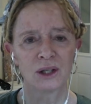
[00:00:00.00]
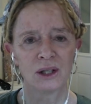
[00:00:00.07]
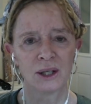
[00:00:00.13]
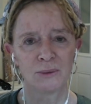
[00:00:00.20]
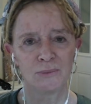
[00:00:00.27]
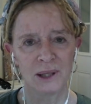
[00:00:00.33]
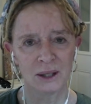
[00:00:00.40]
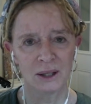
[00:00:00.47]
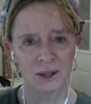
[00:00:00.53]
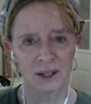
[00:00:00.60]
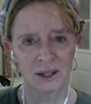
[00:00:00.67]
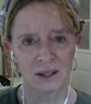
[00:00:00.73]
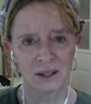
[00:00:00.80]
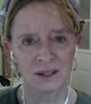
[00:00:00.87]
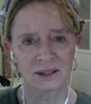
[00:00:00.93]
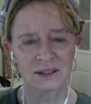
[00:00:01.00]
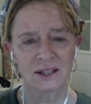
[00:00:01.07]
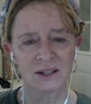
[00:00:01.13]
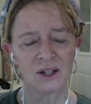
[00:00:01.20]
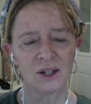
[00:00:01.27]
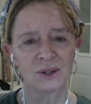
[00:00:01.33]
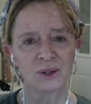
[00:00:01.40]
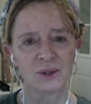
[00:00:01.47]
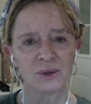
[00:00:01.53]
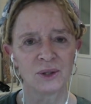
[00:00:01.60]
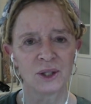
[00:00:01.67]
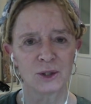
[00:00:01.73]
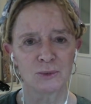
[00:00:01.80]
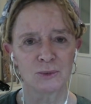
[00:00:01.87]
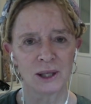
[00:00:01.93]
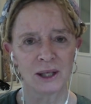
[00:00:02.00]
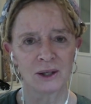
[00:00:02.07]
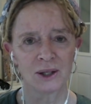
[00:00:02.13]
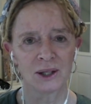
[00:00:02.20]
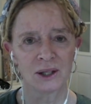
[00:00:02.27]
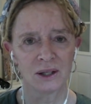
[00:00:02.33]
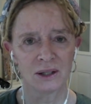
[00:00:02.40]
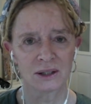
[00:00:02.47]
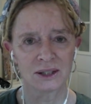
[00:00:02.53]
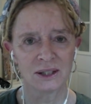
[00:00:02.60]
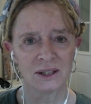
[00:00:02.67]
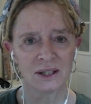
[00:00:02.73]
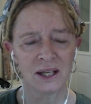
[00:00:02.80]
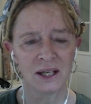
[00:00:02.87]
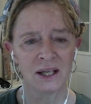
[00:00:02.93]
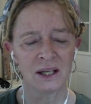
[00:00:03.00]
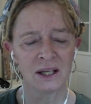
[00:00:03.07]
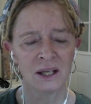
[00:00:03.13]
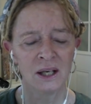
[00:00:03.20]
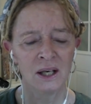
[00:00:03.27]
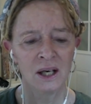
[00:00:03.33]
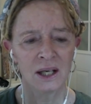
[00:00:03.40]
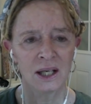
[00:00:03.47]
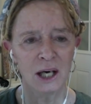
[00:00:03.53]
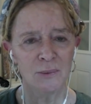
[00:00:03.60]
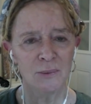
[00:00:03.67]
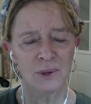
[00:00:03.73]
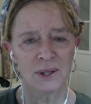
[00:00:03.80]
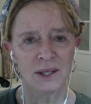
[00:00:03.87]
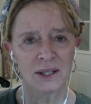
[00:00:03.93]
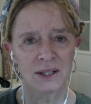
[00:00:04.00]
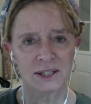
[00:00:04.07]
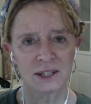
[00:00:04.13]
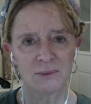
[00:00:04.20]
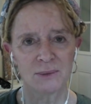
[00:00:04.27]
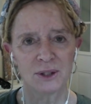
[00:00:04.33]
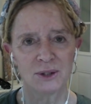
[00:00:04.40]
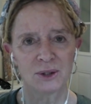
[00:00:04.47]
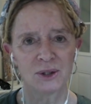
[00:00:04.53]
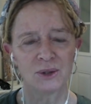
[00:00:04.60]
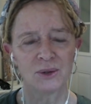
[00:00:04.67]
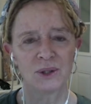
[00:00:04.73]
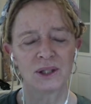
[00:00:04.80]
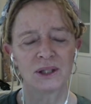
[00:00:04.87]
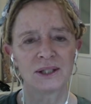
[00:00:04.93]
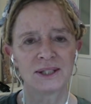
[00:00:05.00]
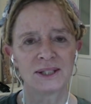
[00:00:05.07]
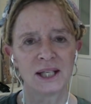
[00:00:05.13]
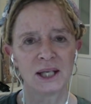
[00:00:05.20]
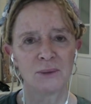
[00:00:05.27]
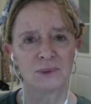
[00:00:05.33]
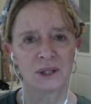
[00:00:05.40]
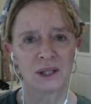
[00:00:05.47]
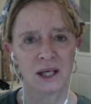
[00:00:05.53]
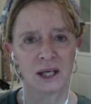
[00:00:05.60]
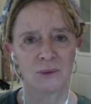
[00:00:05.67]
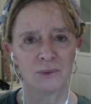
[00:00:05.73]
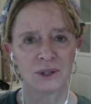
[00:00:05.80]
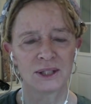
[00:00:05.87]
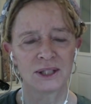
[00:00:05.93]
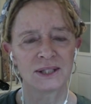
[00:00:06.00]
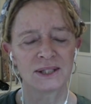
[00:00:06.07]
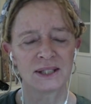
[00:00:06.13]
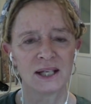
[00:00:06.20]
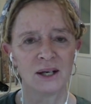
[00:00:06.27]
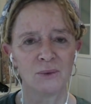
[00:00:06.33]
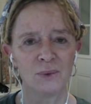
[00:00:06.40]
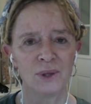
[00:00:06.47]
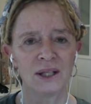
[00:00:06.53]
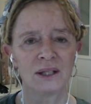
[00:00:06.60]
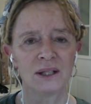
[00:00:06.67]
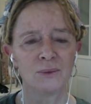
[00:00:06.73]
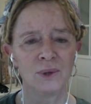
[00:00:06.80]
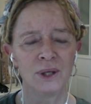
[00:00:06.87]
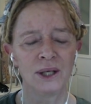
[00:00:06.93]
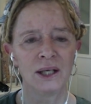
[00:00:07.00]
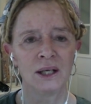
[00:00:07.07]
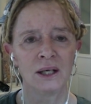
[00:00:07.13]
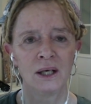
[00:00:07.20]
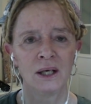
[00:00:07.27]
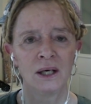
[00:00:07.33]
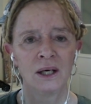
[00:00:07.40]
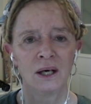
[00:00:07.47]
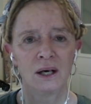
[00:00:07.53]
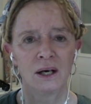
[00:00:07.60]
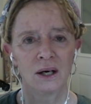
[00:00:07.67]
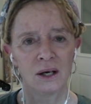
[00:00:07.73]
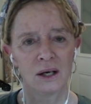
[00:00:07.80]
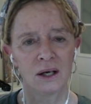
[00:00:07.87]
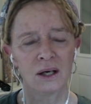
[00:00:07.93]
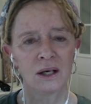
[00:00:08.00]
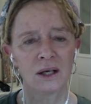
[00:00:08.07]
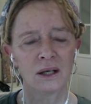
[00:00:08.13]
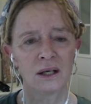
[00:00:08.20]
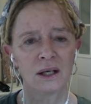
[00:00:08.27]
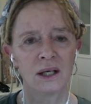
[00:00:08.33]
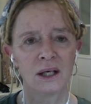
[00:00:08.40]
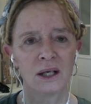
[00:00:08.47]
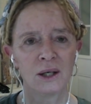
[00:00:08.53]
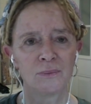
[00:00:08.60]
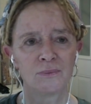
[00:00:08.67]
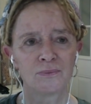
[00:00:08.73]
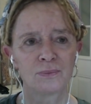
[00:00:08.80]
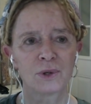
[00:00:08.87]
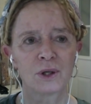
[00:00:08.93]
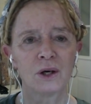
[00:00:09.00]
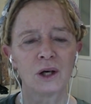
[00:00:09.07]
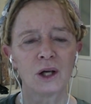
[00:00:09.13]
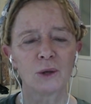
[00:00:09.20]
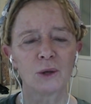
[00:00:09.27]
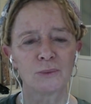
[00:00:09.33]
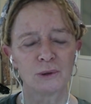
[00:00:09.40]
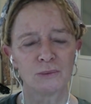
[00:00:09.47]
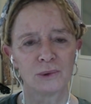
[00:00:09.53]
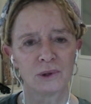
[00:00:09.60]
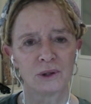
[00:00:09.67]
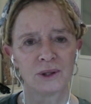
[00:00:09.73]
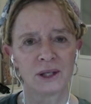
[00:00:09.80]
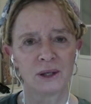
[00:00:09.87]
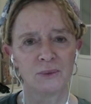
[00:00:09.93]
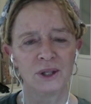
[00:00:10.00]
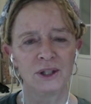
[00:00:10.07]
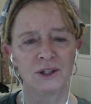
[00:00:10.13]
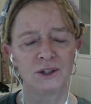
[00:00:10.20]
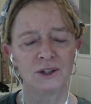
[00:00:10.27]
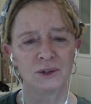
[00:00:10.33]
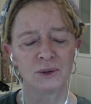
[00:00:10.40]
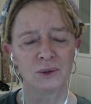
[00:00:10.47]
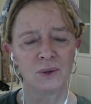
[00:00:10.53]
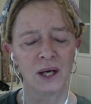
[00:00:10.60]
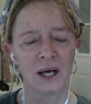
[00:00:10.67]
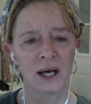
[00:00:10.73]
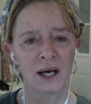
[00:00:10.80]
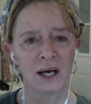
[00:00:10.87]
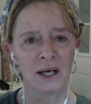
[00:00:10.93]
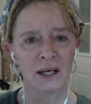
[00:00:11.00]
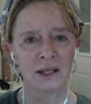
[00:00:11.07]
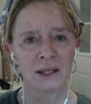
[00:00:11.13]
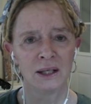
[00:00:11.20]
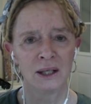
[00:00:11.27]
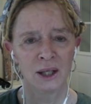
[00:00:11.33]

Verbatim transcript: on paradox that all truth is paradox, and that a couple things can be true at the same time, which is that we we are um, culpable, that we do add